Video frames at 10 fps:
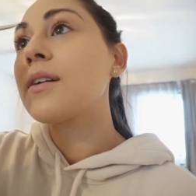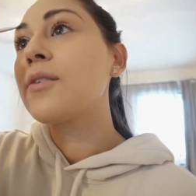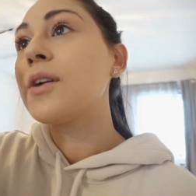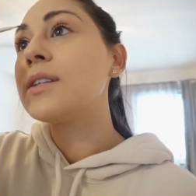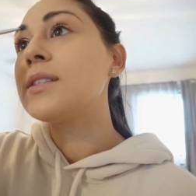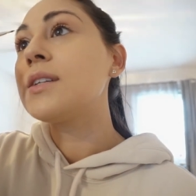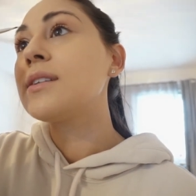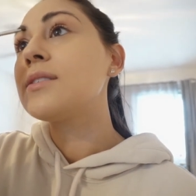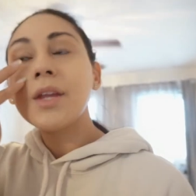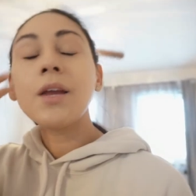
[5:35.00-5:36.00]

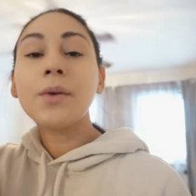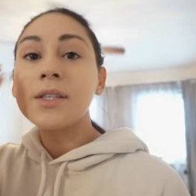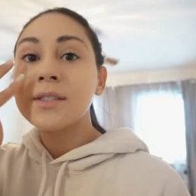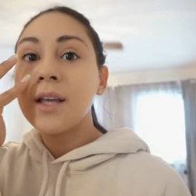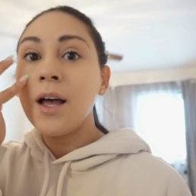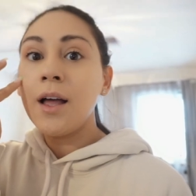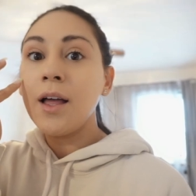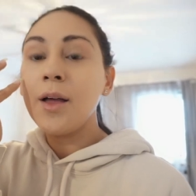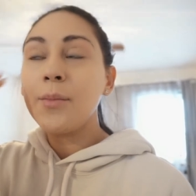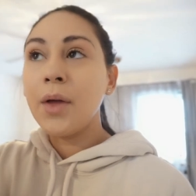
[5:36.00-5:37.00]
crazy. Anyways,
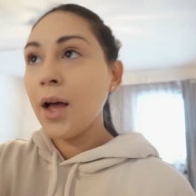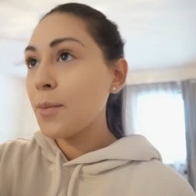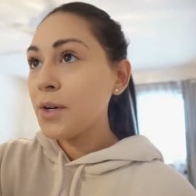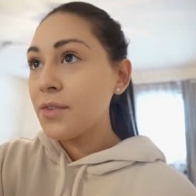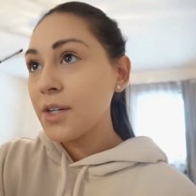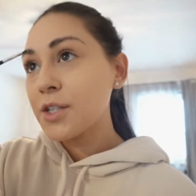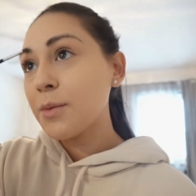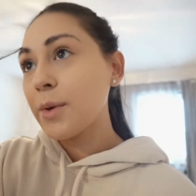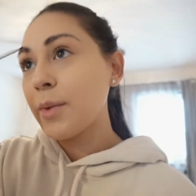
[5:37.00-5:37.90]
um, I'm gonna finish up my